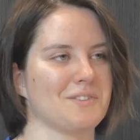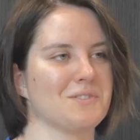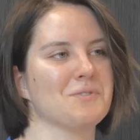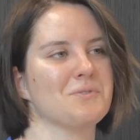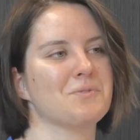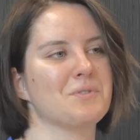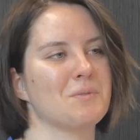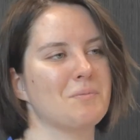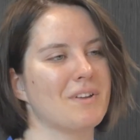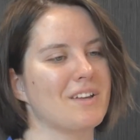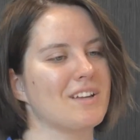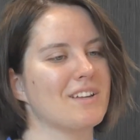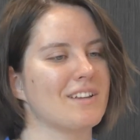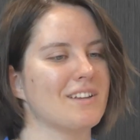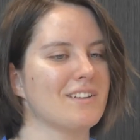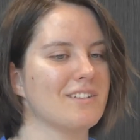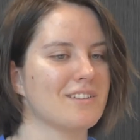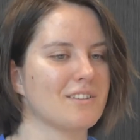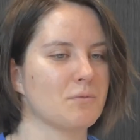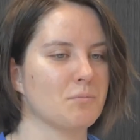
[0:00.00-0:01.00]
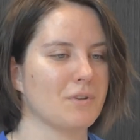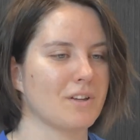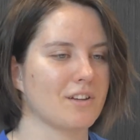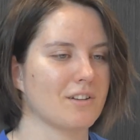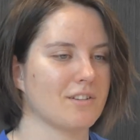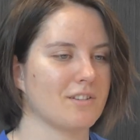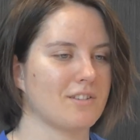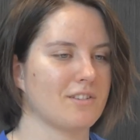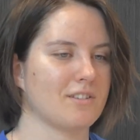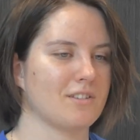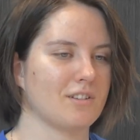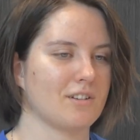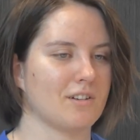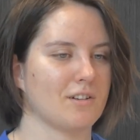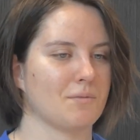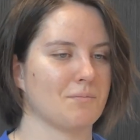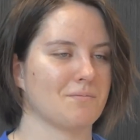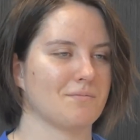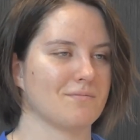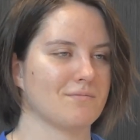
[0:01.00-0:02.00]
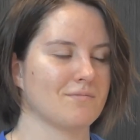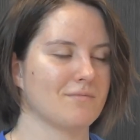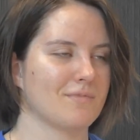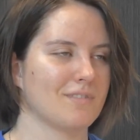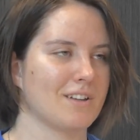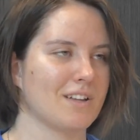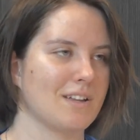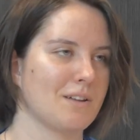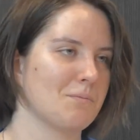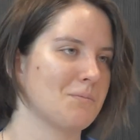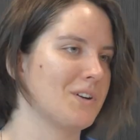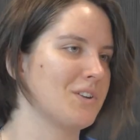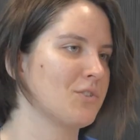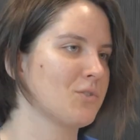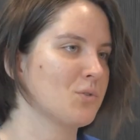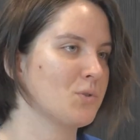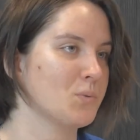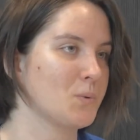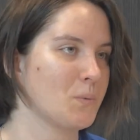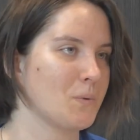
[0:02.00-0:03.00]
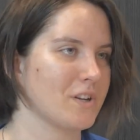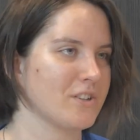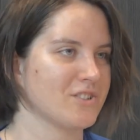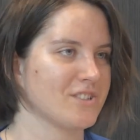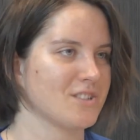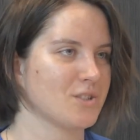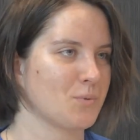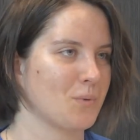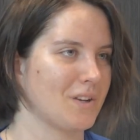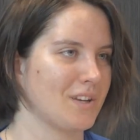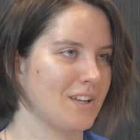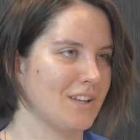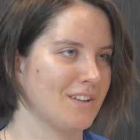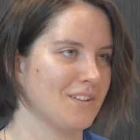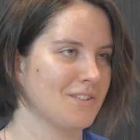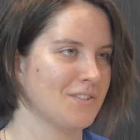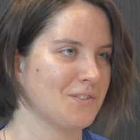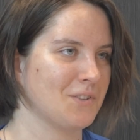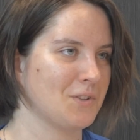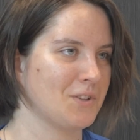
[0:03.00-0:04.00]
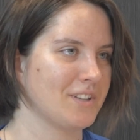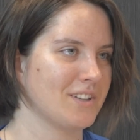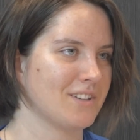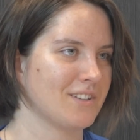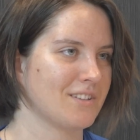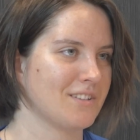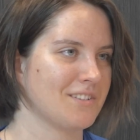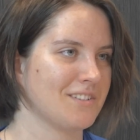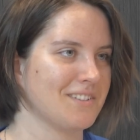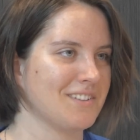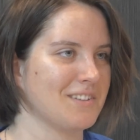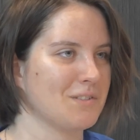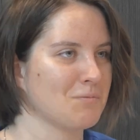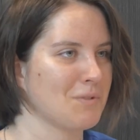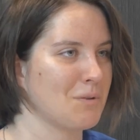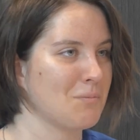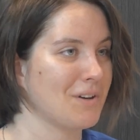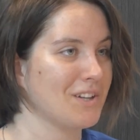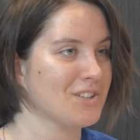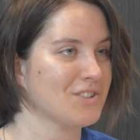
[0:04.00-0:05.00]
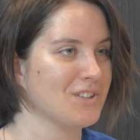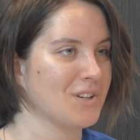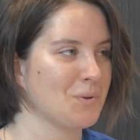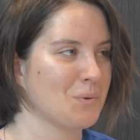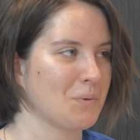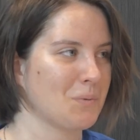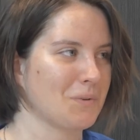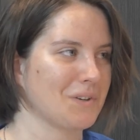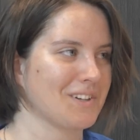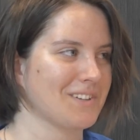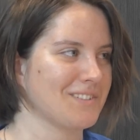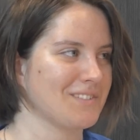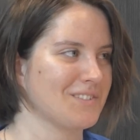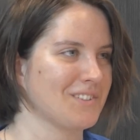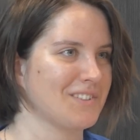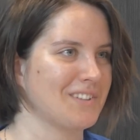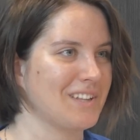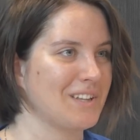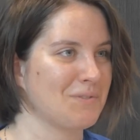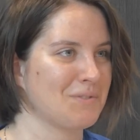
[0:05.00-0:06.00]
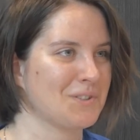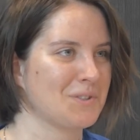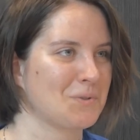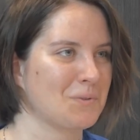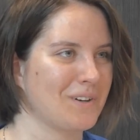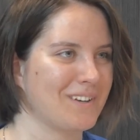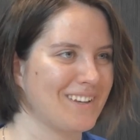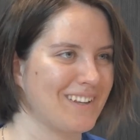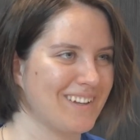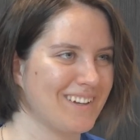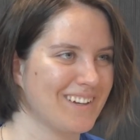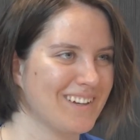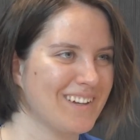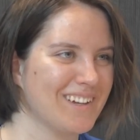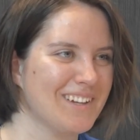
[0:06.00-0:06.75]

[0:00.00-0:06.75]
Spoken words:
For me it is, because in my school we were just 20 students, in my bachelor we were not even 20.